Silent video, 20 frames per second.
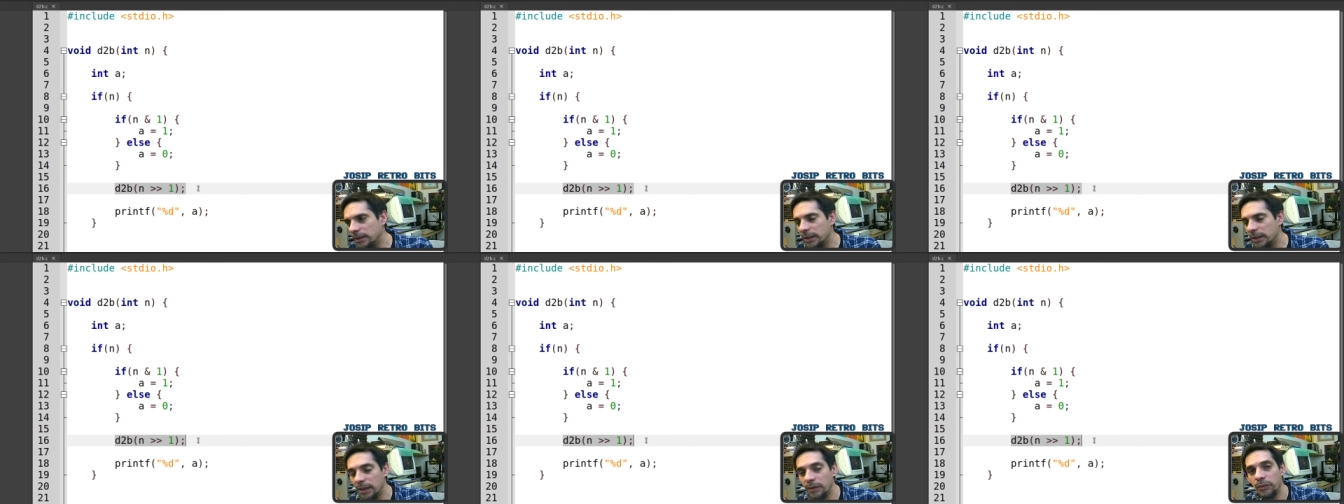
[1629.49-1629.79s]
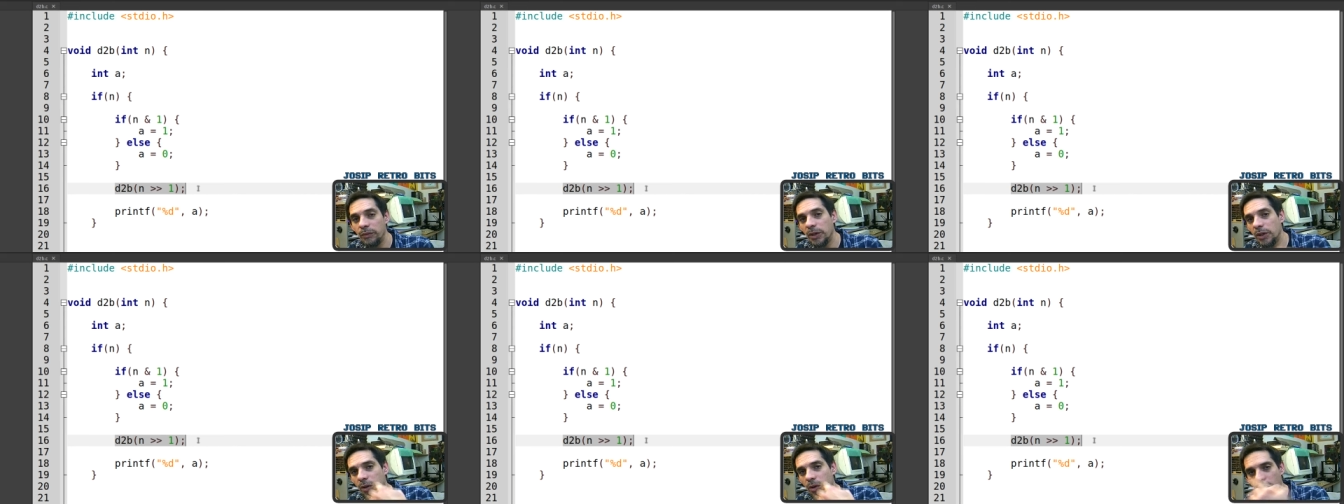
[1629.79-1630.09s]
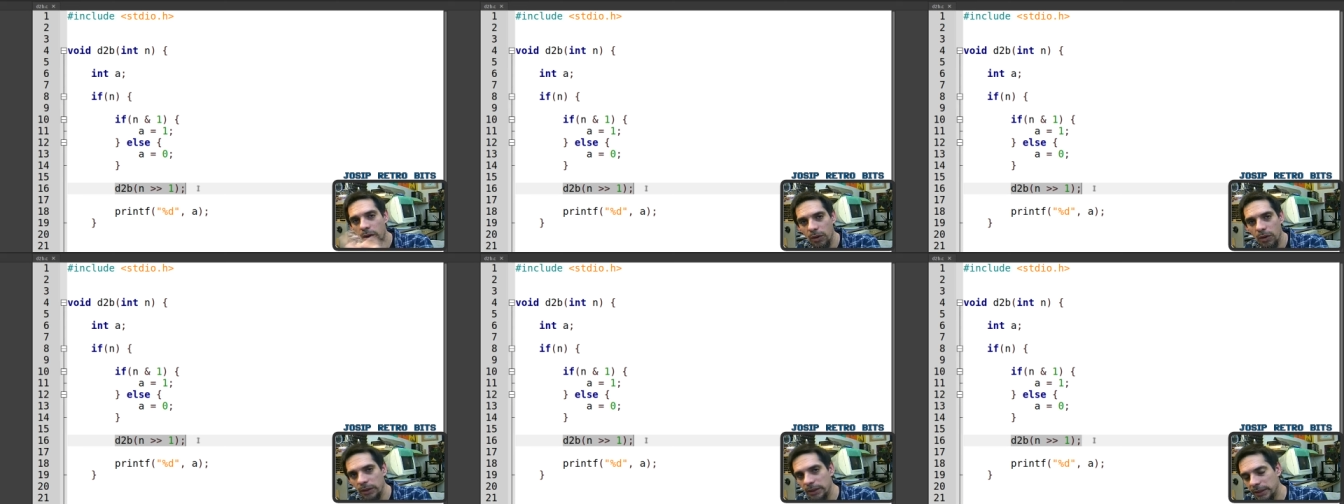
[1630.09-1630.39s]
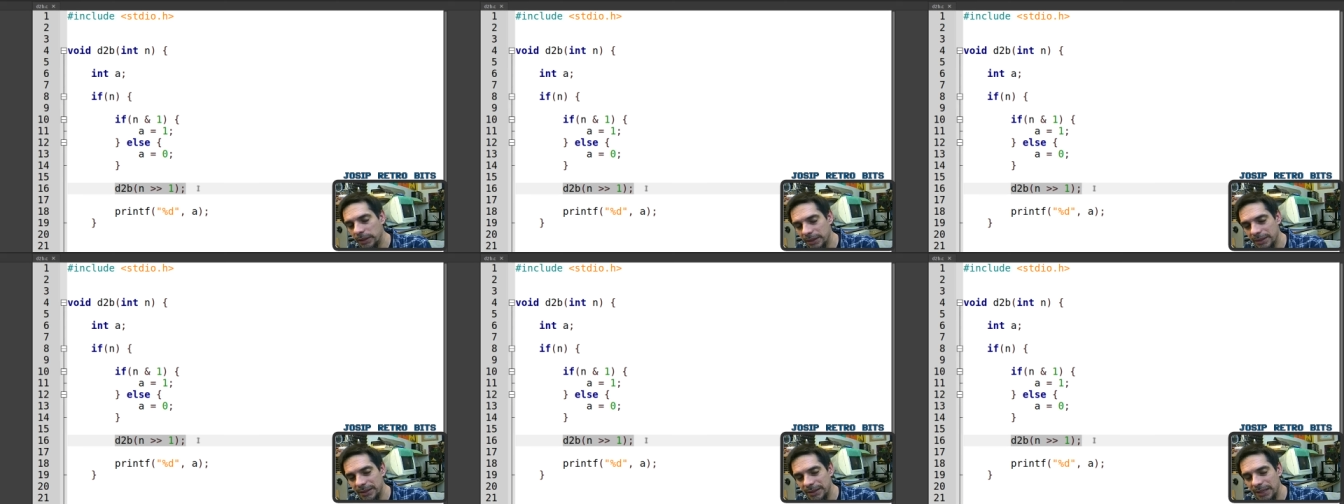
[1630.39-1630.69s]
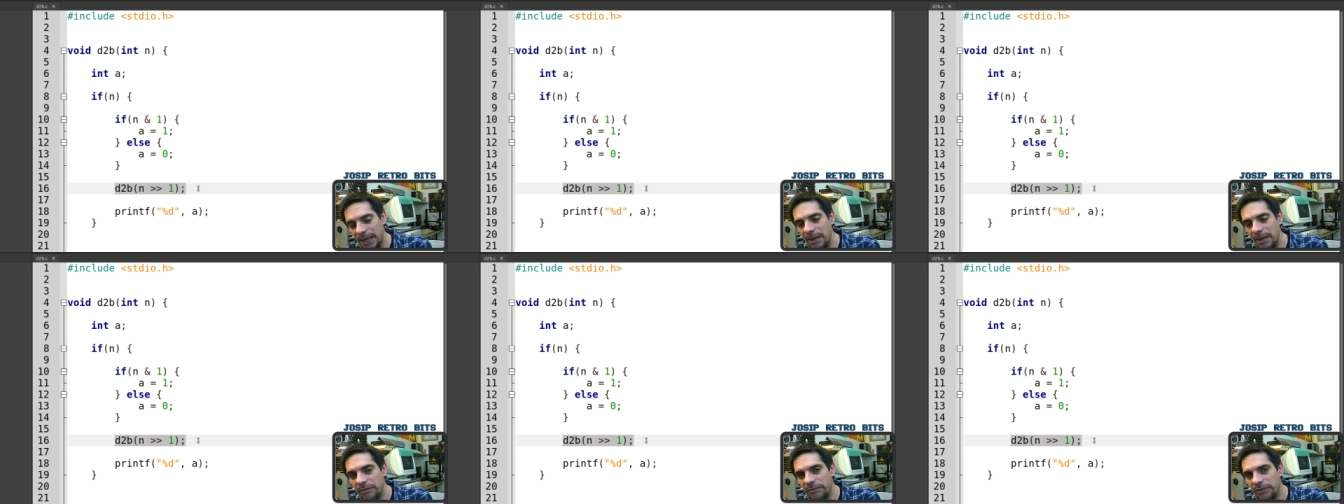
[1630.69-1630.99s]
and we call the
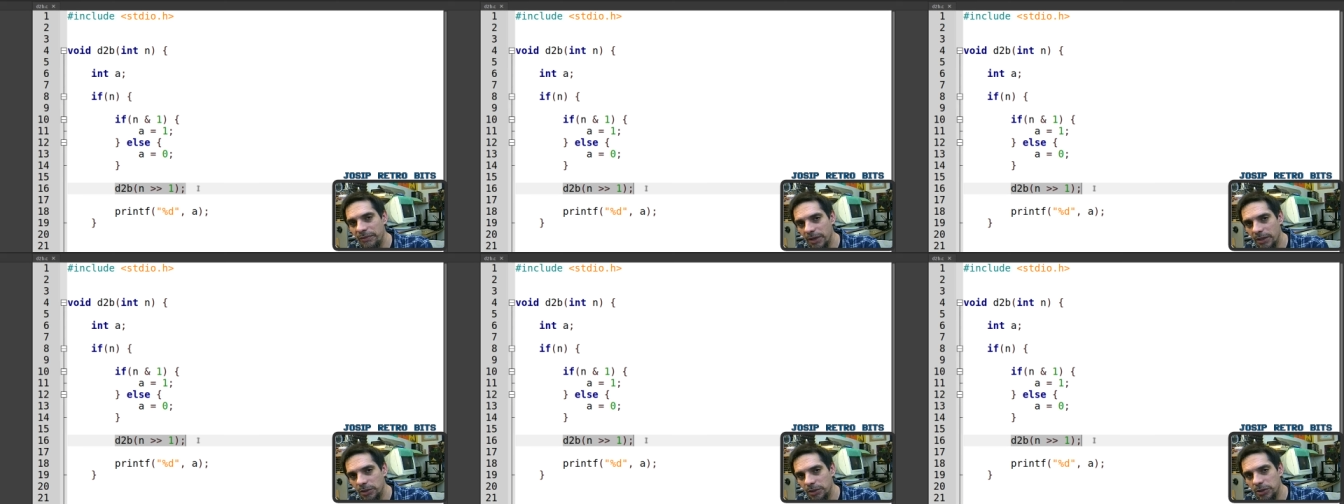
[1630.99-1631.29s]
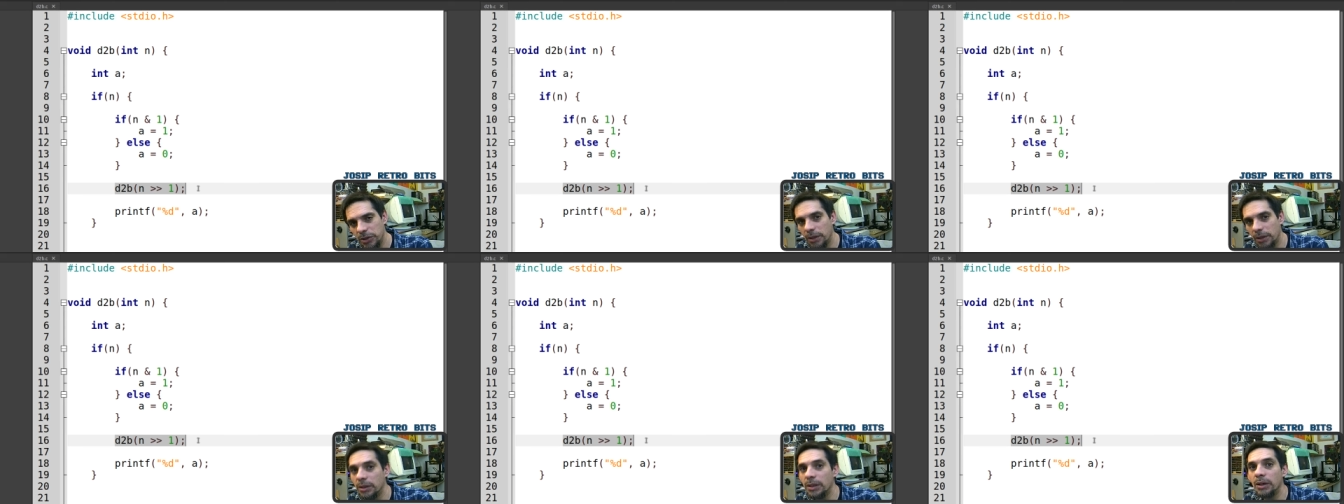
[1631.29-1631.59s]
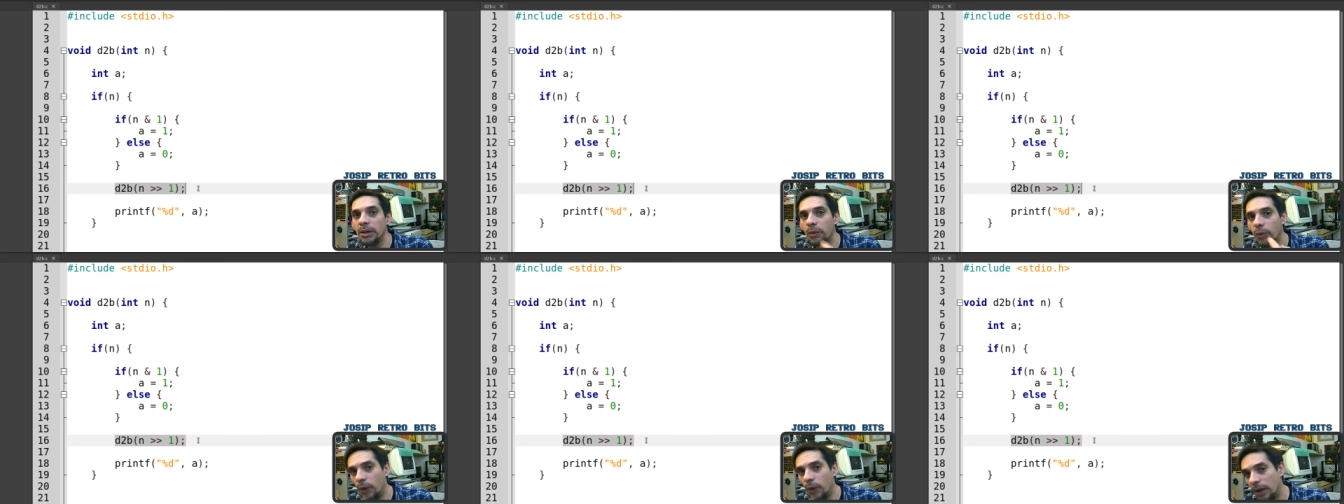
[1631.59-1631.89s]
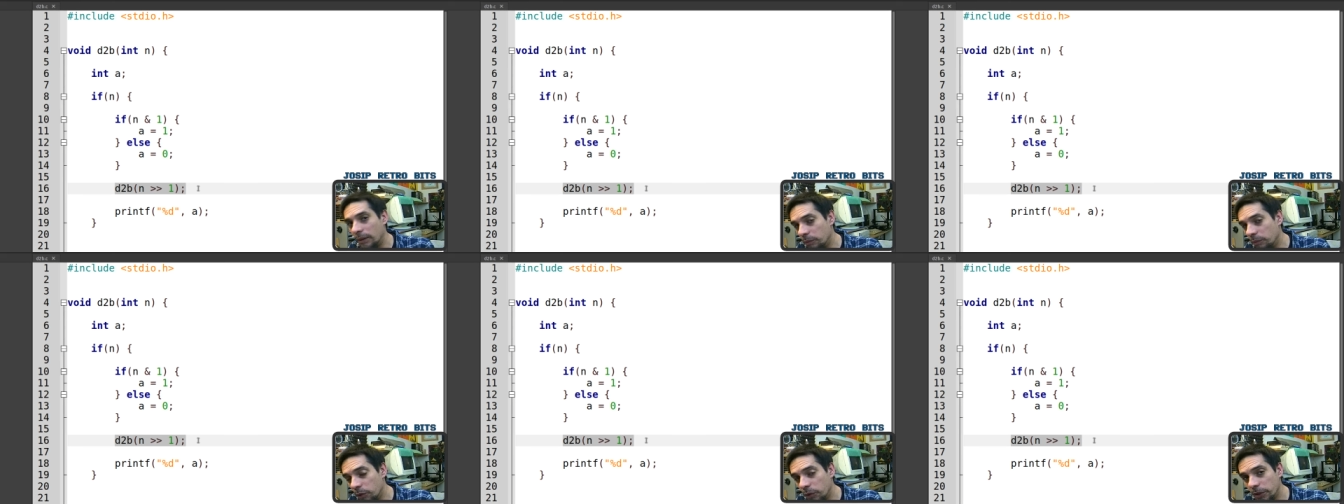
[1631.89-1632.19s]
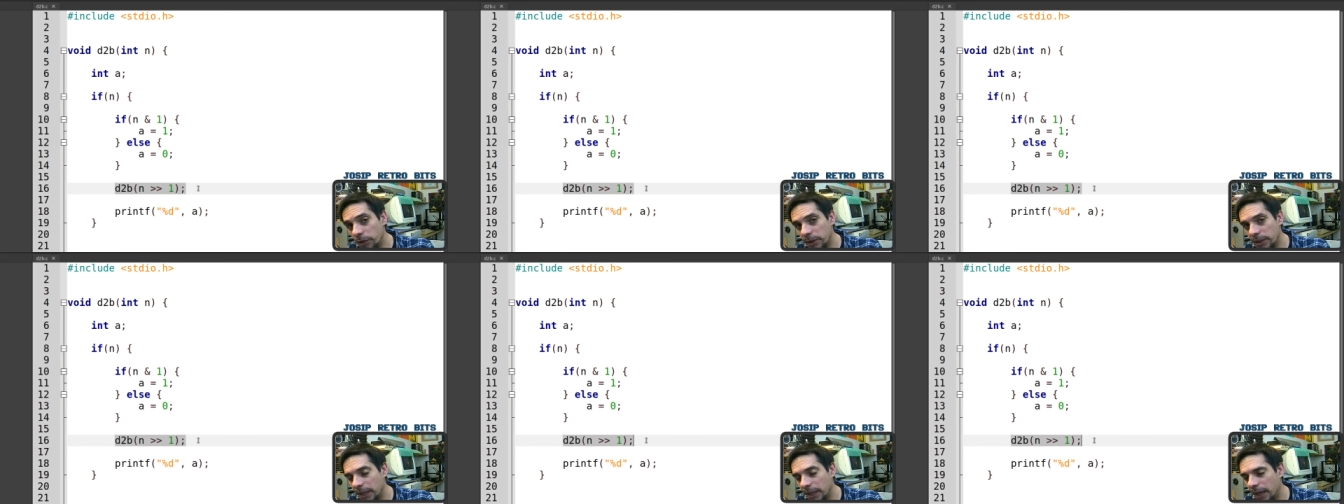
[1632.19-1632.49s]
same function one more
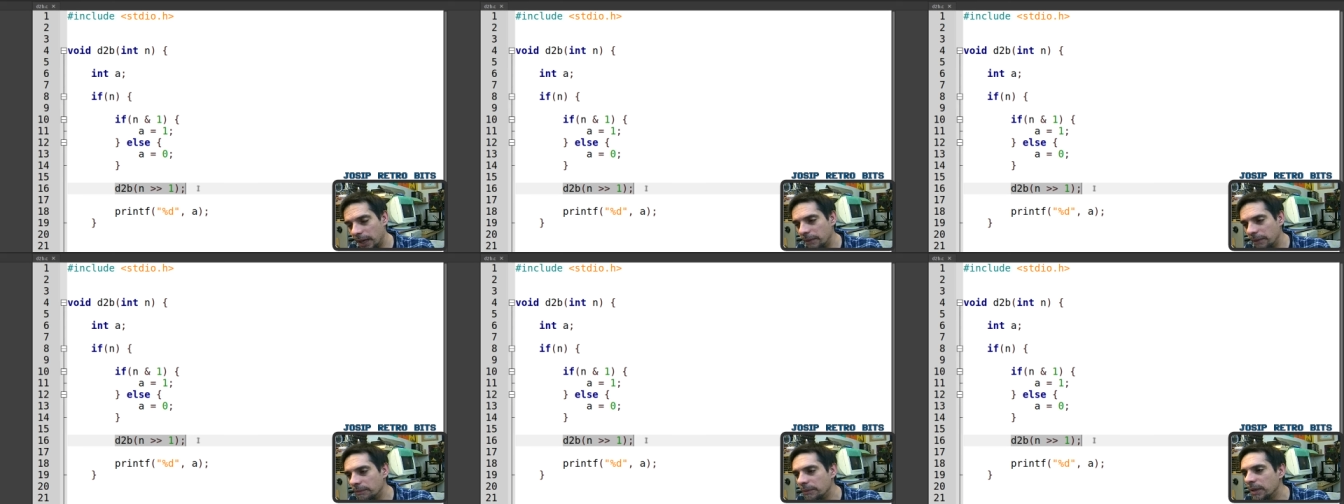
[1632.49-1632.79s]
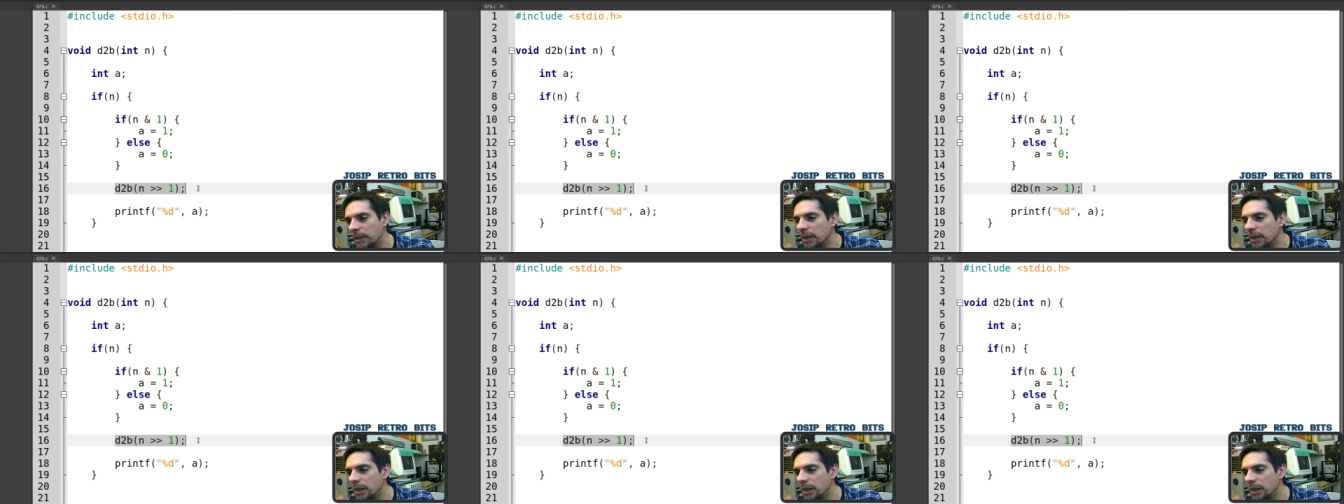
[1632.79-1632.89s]
time.